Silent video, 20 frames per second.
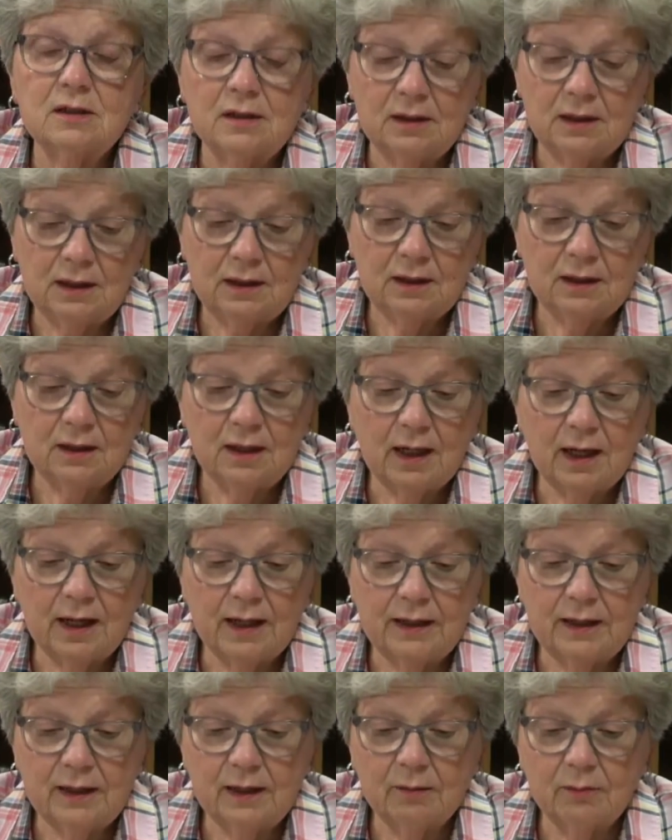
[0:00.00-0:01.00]
and he
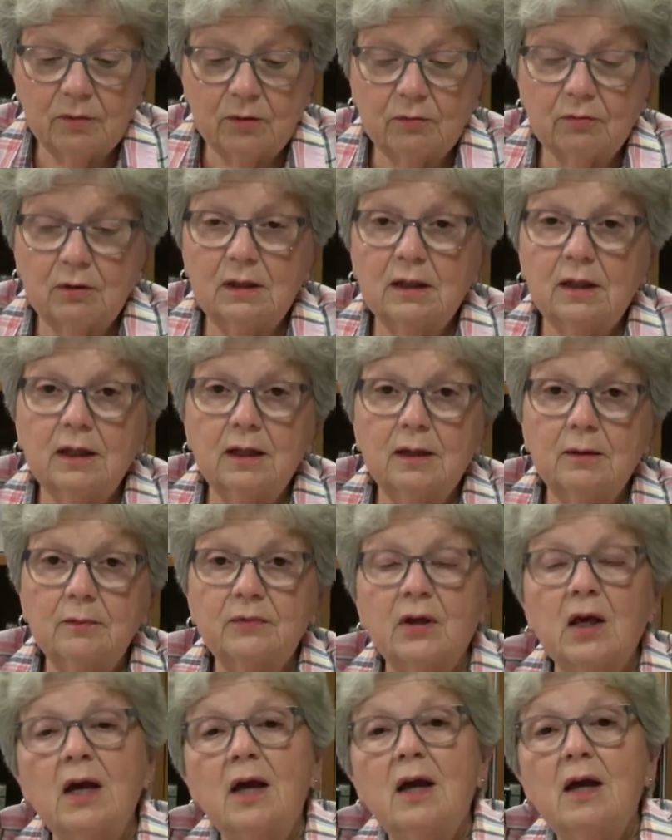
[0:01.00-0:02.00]
denied him three times.